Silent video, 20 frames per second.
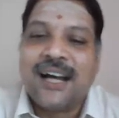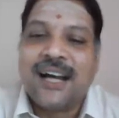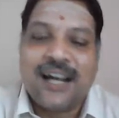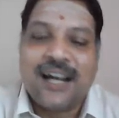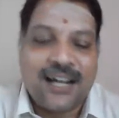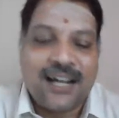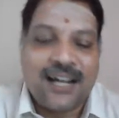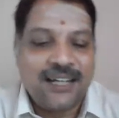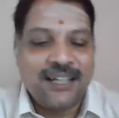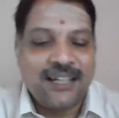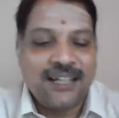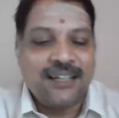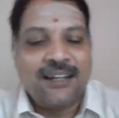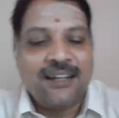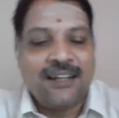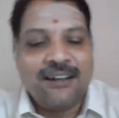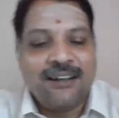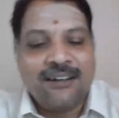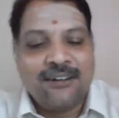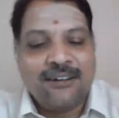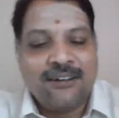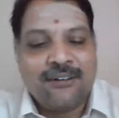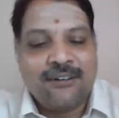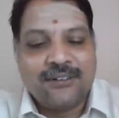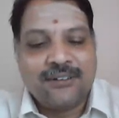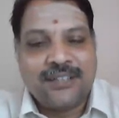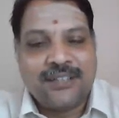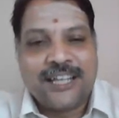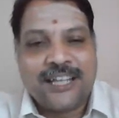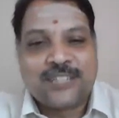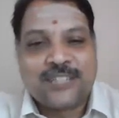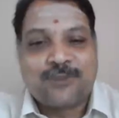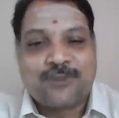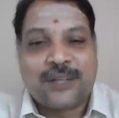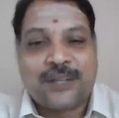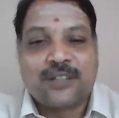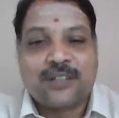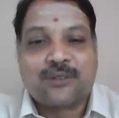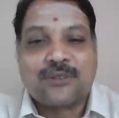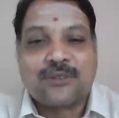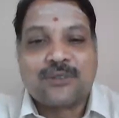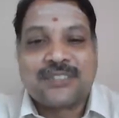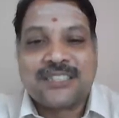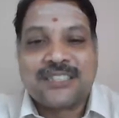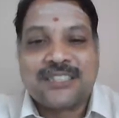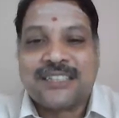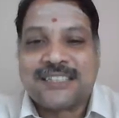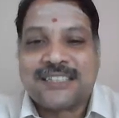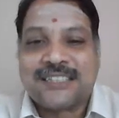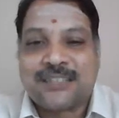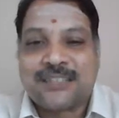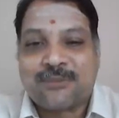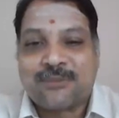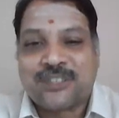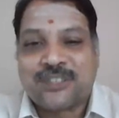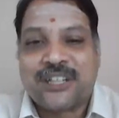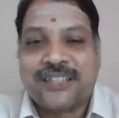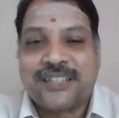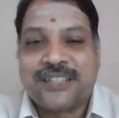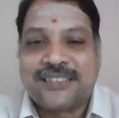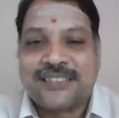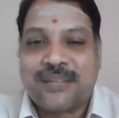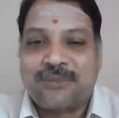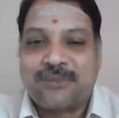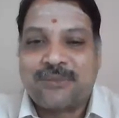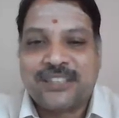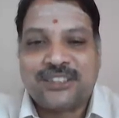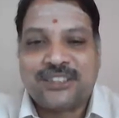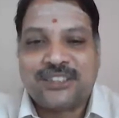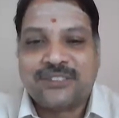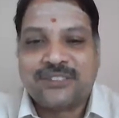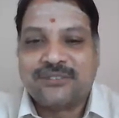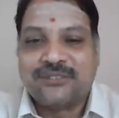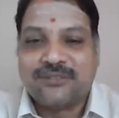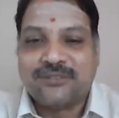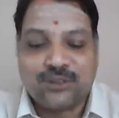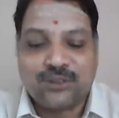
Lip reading: and the expected question in the semester examination.